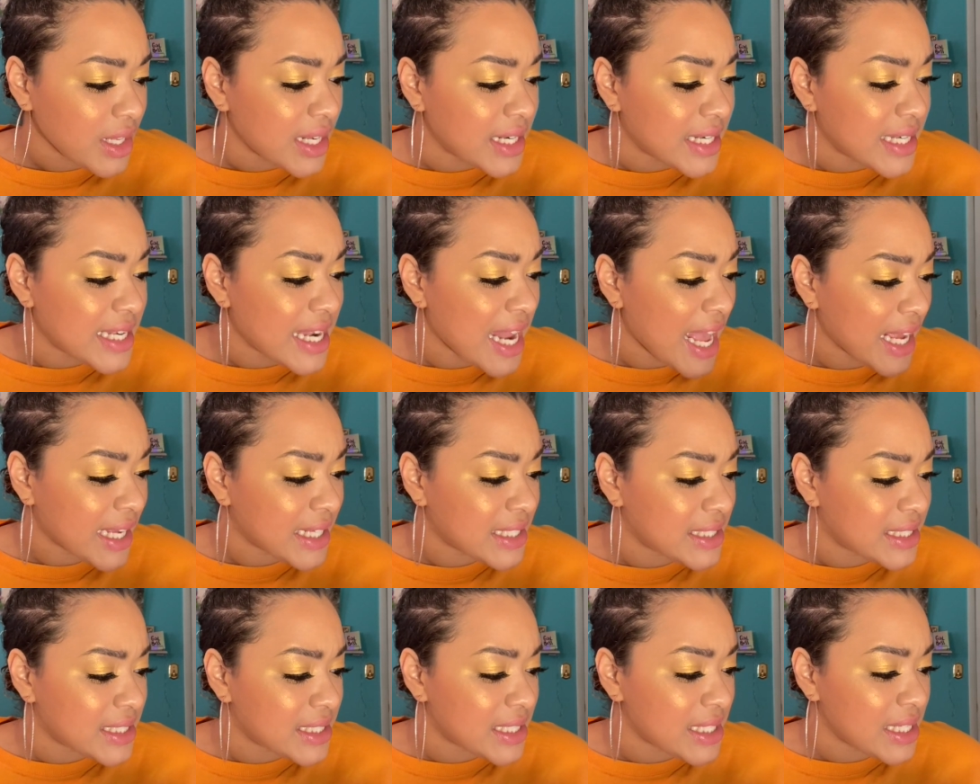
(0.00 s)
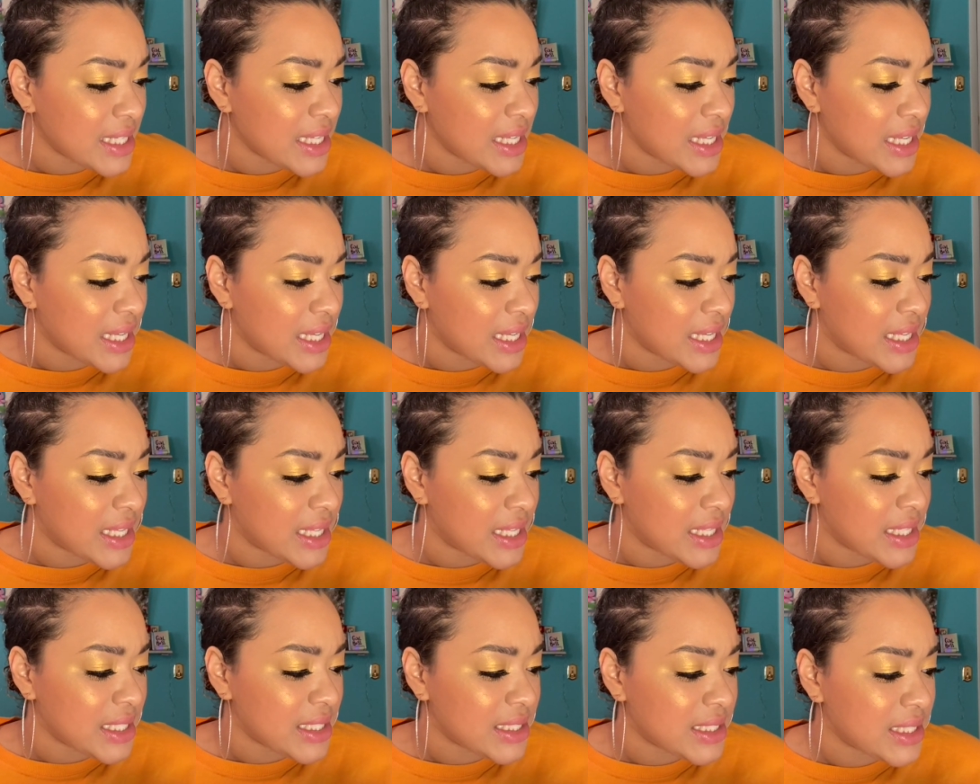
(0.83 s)
Next
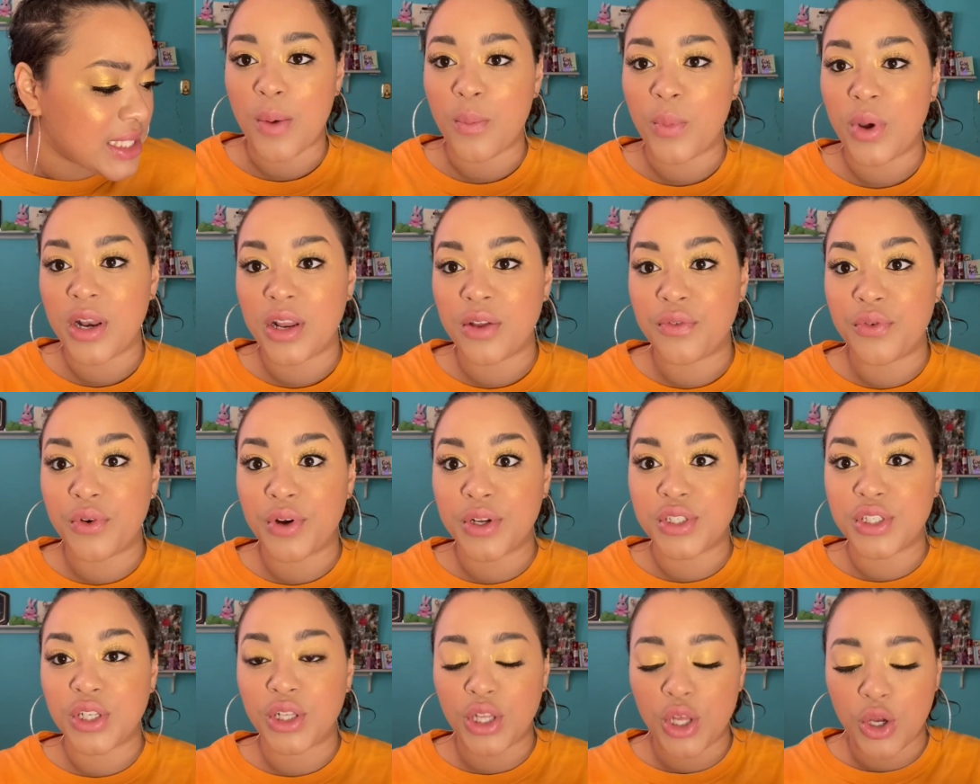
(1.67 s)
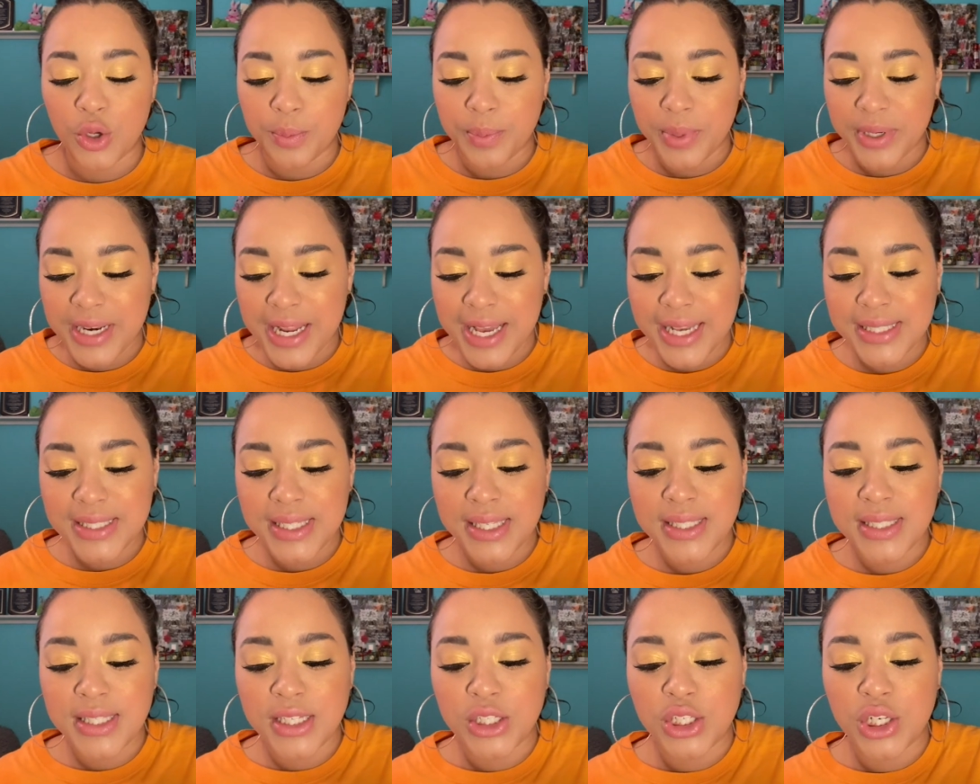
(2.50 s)
is, I'm waiting for it to load, but next
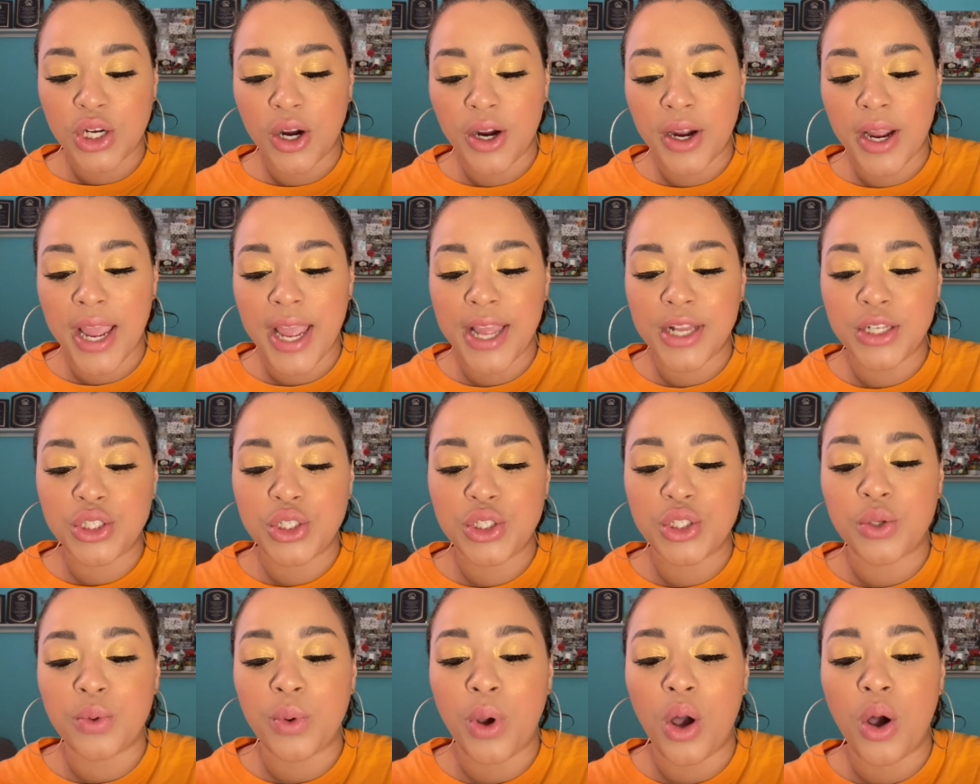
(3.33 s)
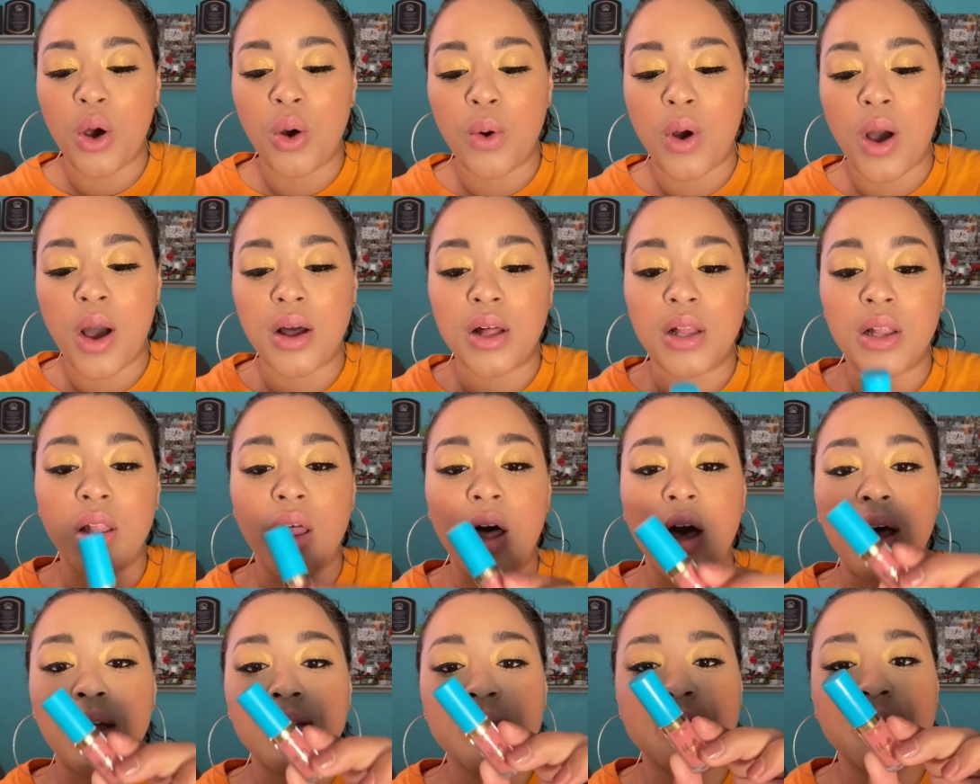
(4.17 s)
is the Tarte H2O
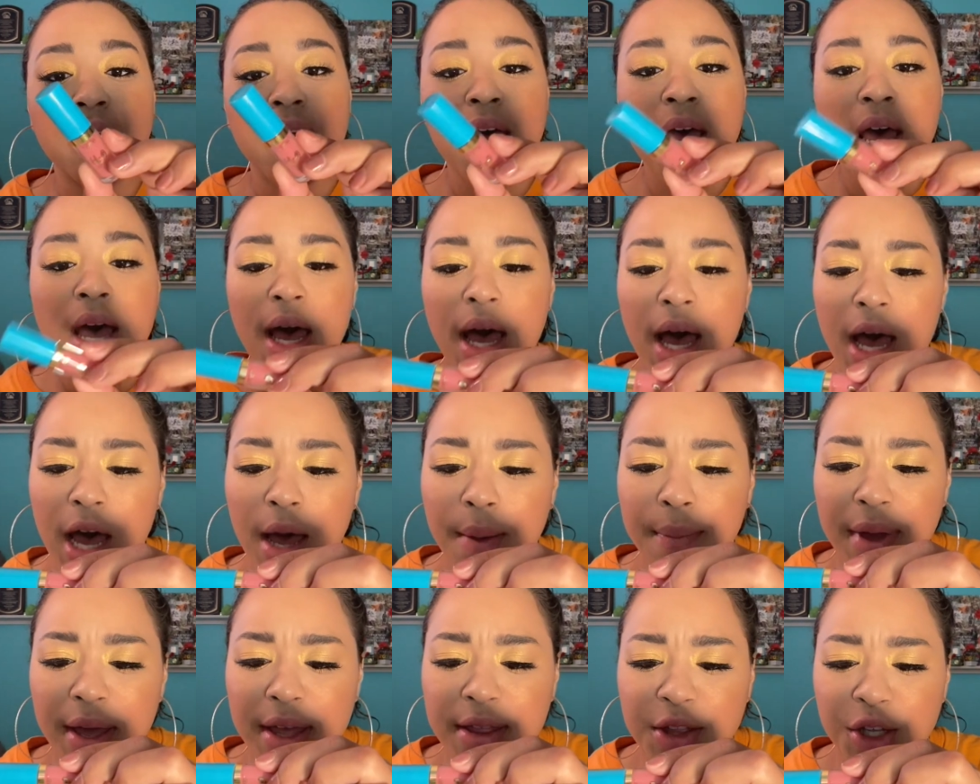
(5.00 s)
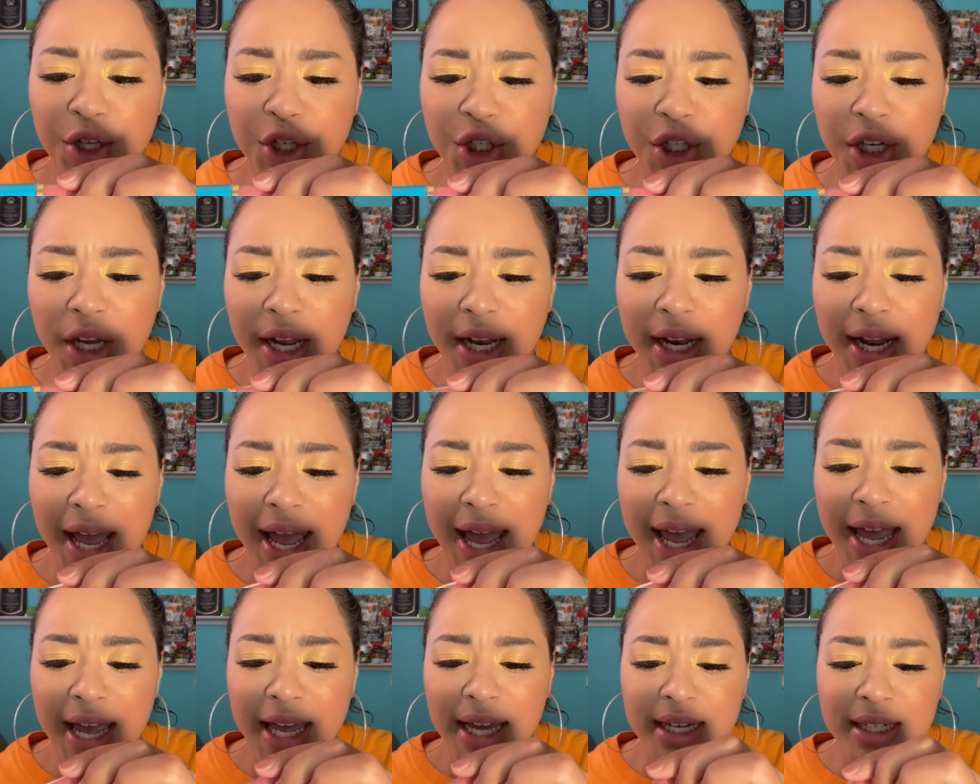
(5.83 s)
Gloss um, in the shade
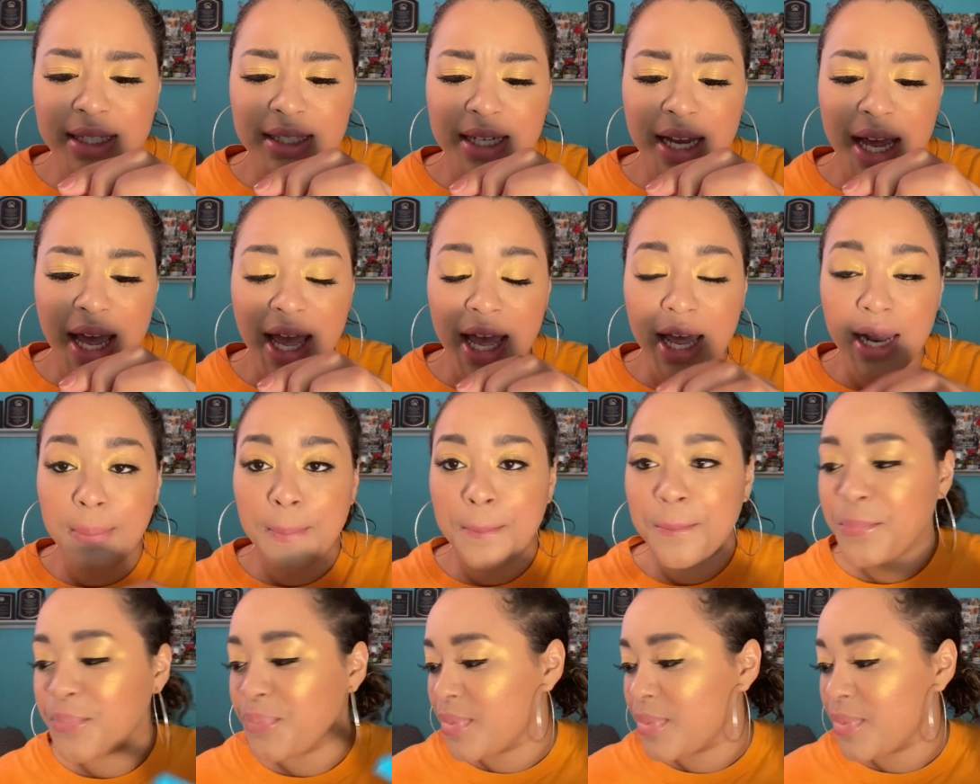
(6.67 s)
Hang 10.